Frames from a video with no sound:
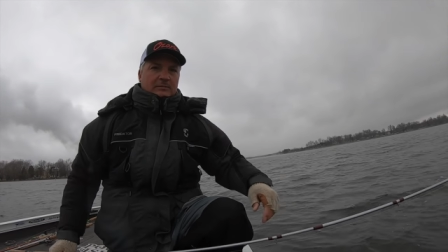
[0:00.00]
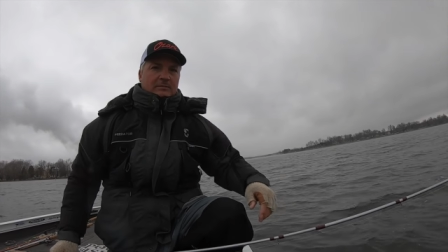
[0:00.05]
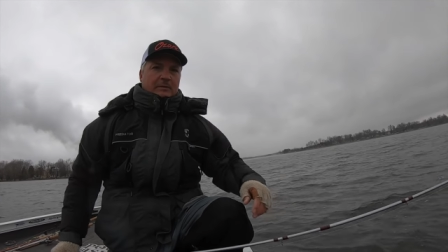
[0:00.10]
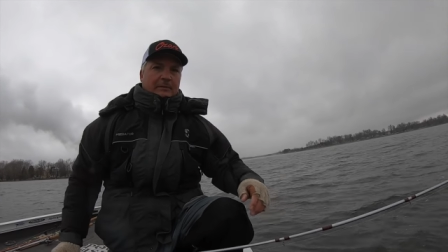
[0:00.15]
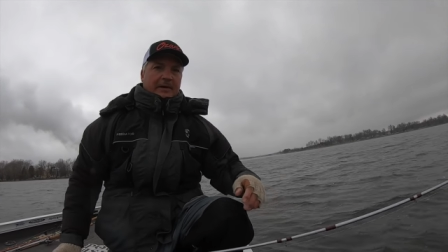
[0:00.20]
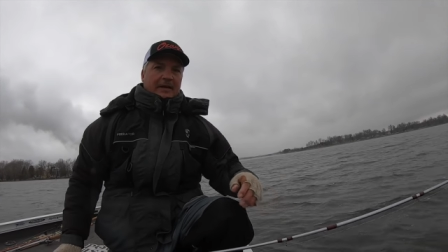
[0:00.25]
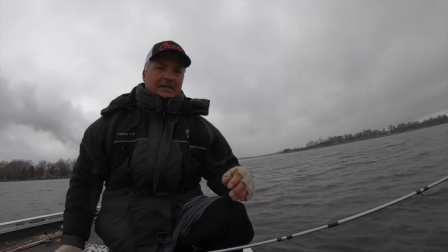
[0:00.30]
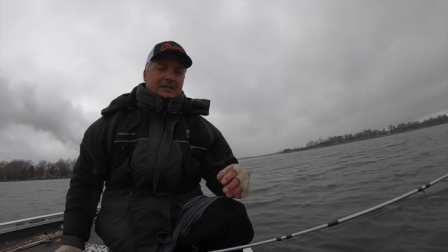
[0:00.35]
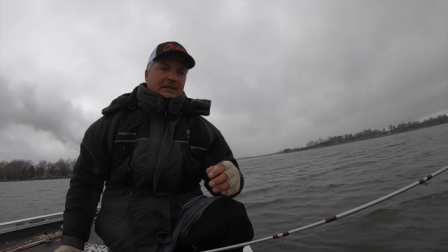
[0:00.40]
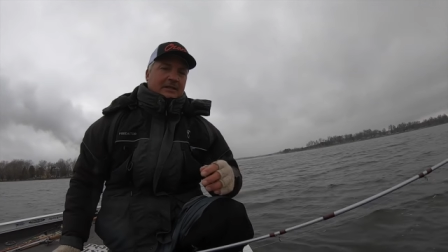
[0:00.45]
But
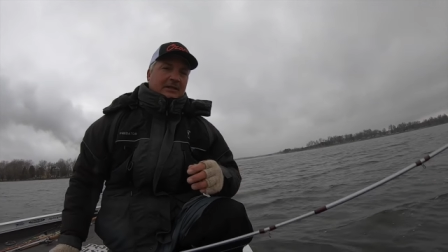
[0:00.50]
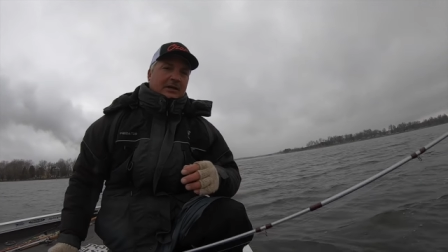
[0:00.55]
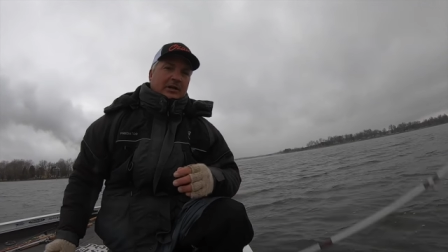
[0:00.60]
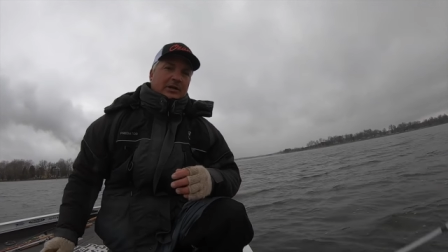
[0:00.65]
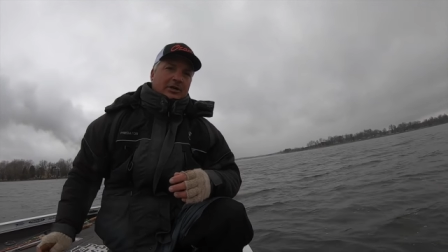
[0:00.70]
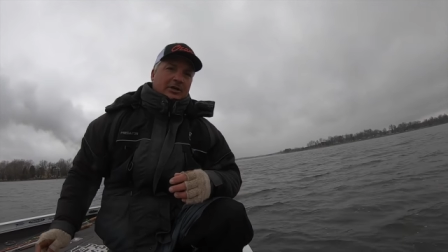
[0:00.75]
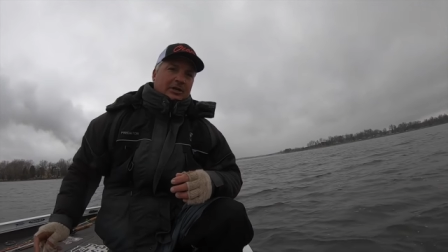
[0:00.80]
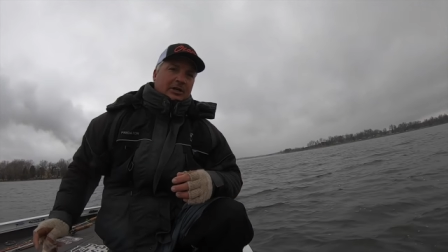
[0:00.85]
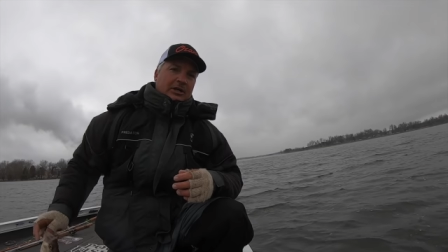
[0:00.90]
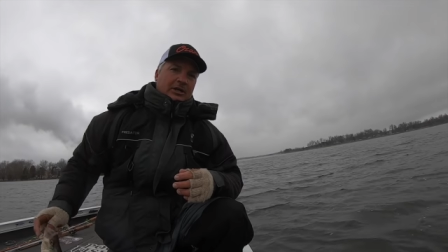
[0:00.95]
basically all
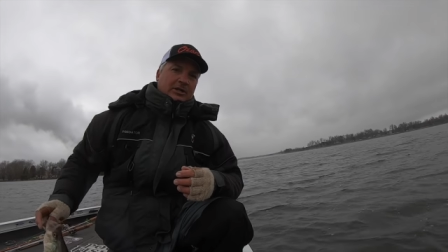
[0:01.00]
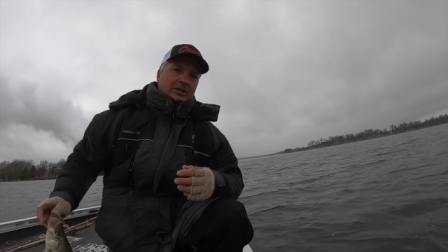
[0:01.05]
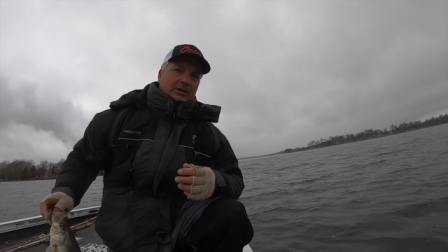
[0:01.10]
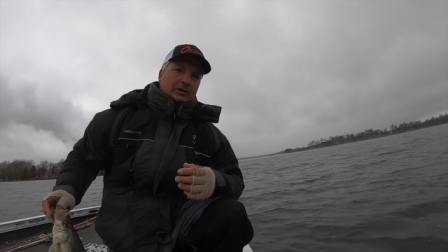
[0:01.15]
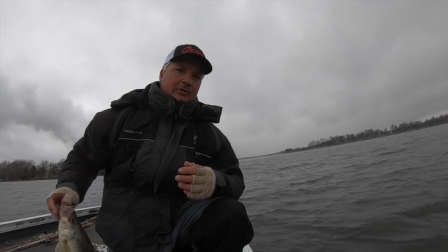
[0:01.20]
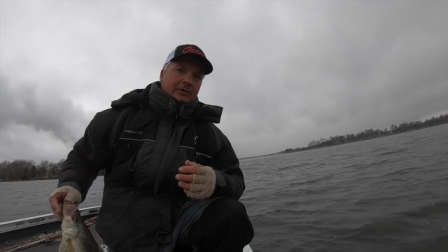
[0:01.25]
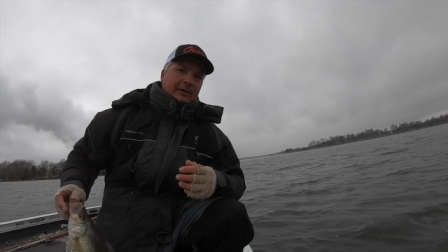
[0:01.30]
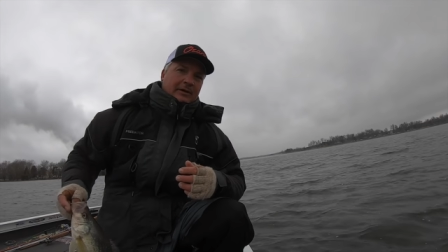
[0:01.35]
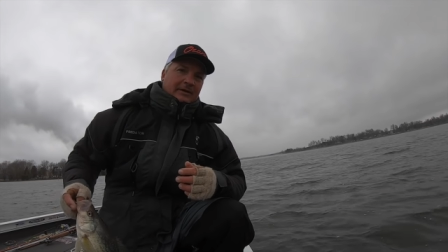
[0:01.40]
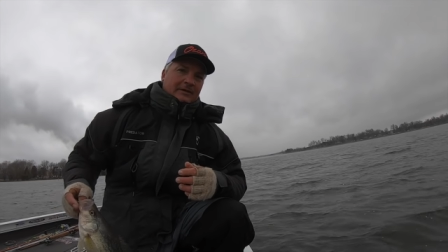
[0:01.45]
you're gonna do
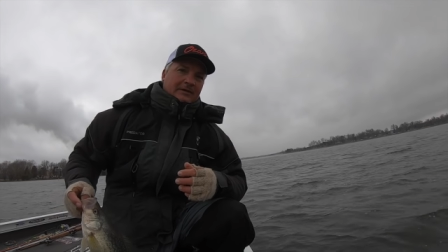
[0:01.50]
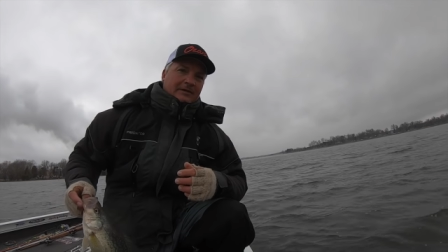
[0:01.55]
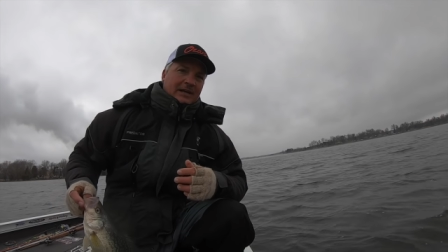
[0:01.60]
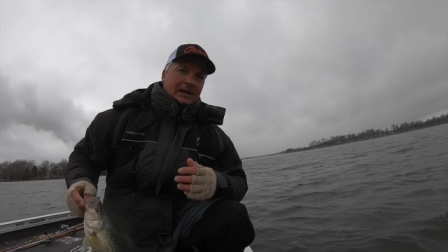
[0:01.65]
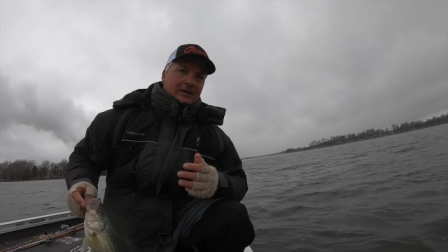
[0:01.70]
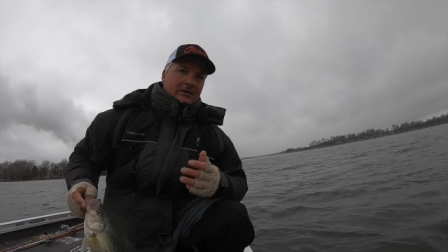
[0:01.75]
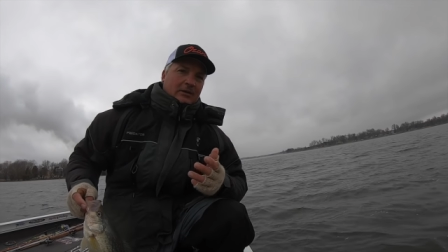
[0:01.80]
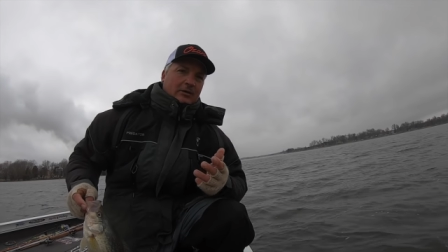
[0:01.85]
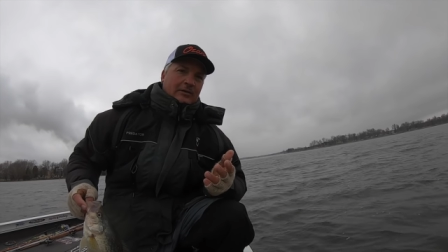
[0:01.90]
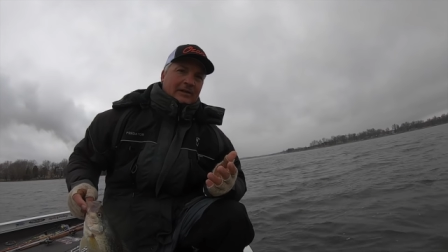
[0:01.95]
is
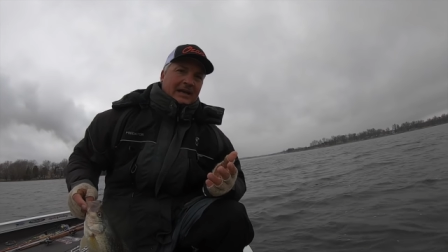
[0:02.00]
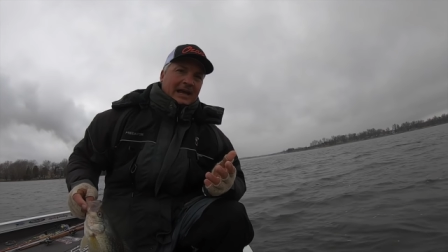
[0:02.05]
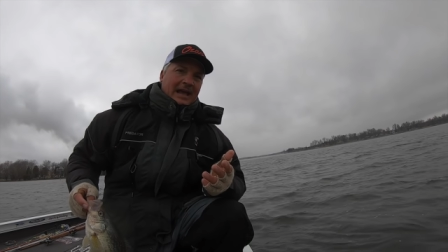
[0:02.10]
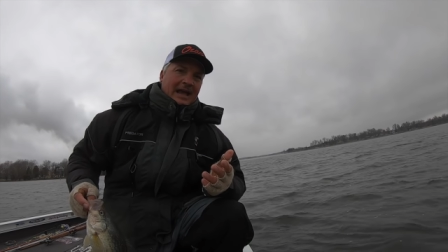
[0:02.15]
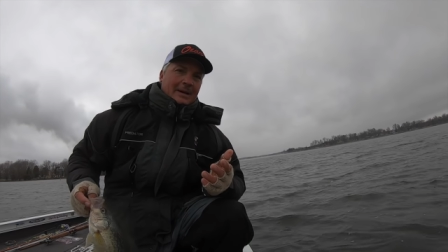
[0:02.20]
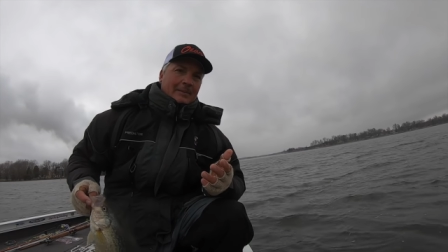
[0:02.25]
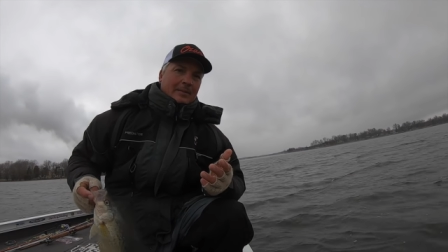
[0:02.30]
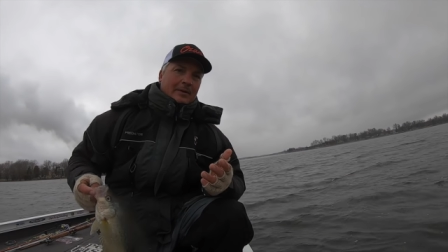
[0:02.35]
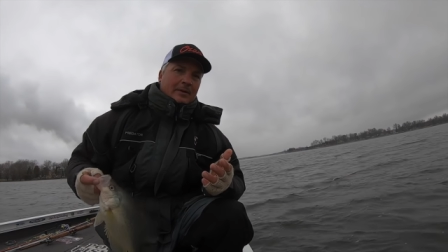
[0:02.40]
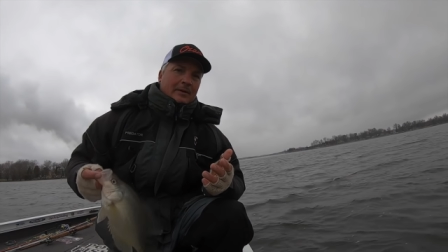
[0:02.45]
download the
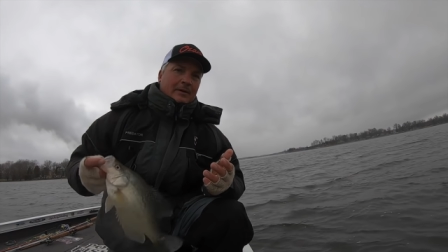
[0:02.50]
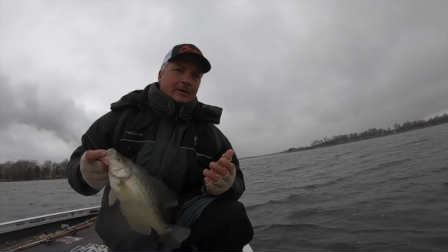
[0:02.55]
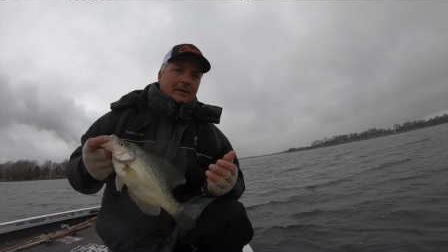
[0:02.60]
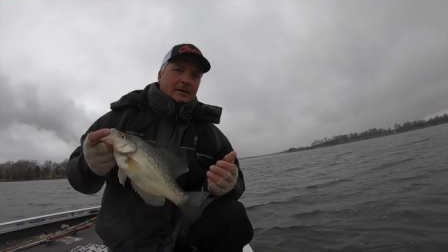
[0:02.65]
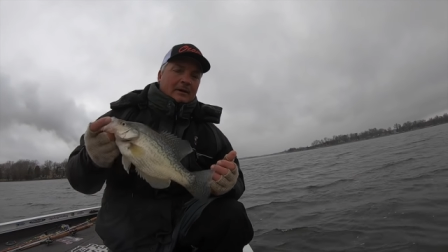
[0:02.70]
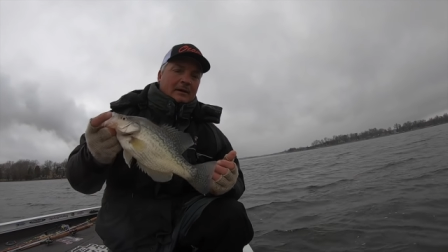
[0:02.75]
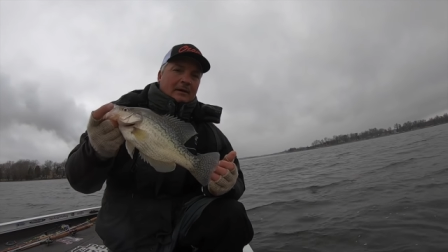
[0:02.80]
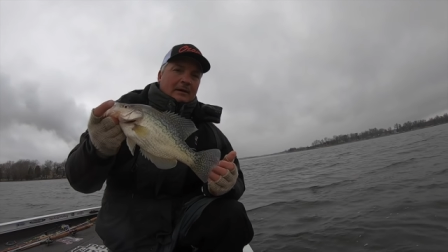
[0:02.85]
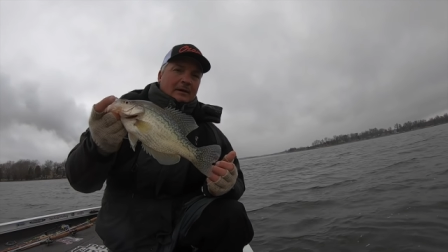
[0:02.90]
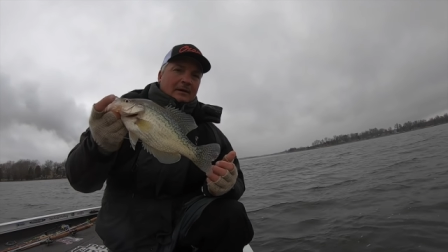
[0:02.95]
app
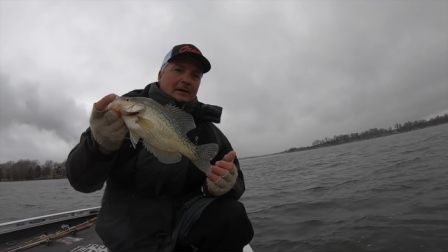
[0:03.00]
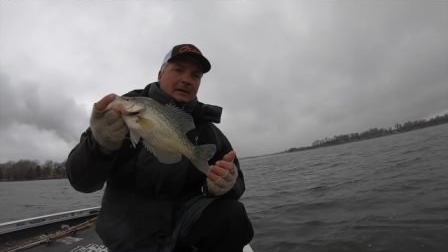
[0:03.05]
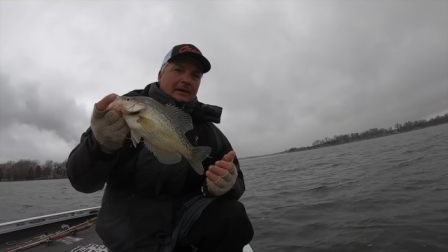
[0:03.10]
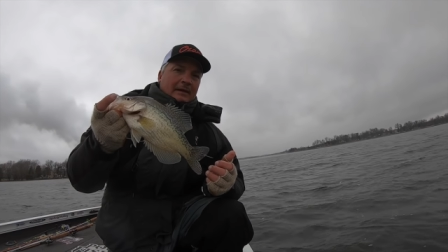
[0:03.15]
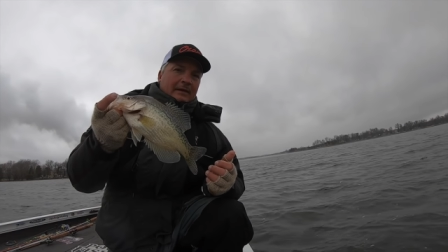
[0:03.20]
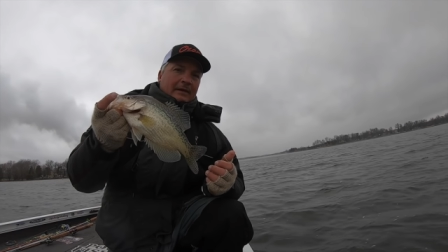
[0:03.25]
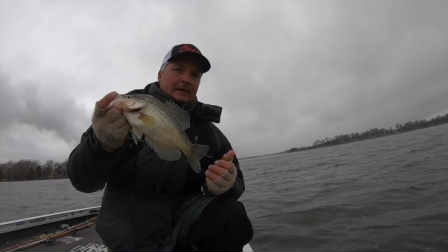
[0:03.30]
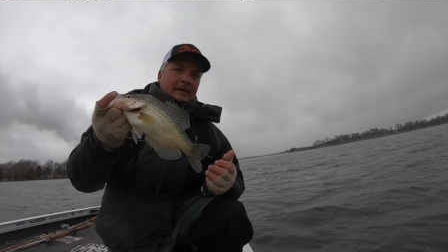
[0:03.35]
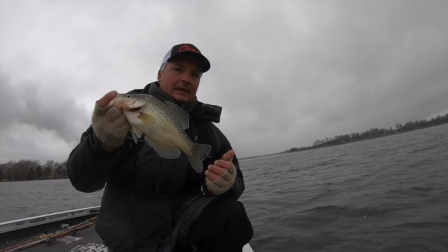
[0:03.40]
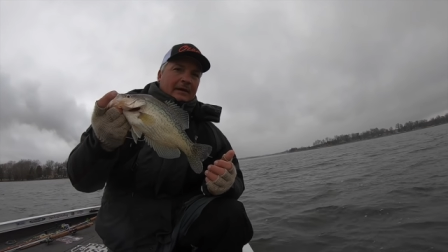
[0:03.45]

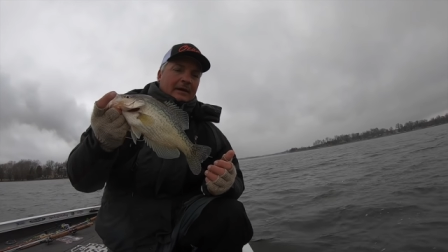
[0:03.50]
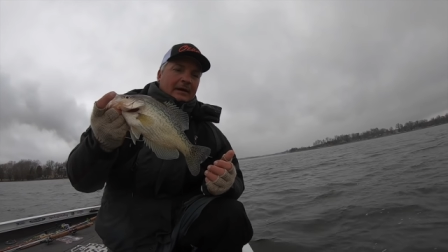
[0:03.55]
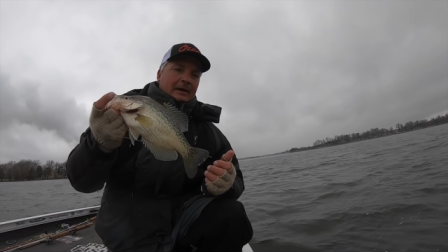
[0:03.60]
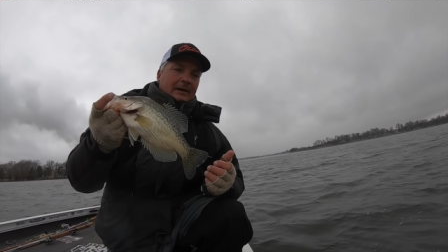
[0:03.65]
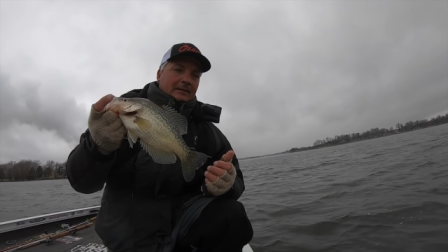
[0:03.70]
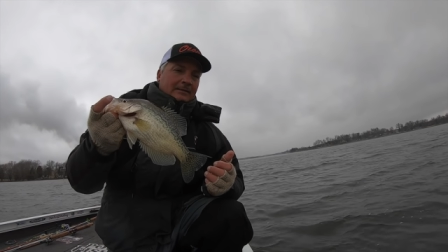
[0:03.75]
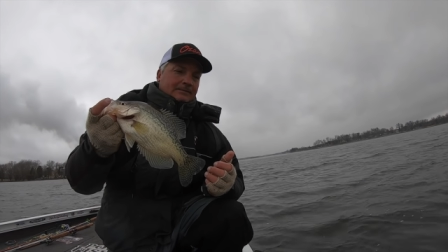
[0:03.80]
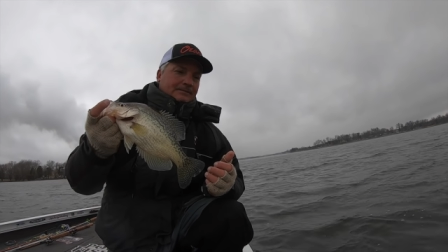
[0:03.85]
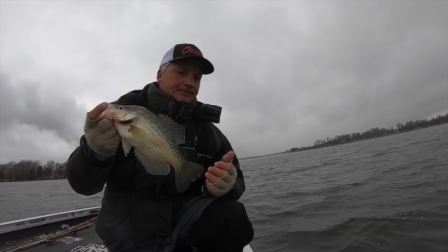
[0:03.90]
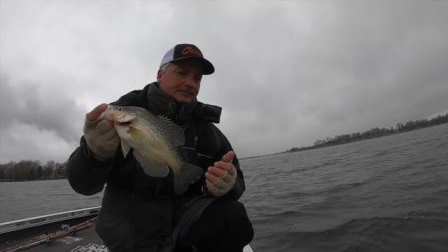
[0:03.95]
and then
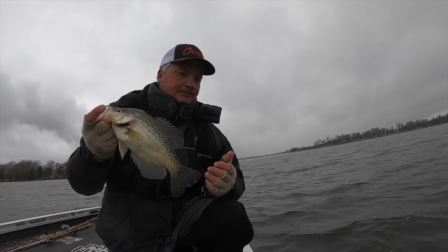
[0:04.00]
um,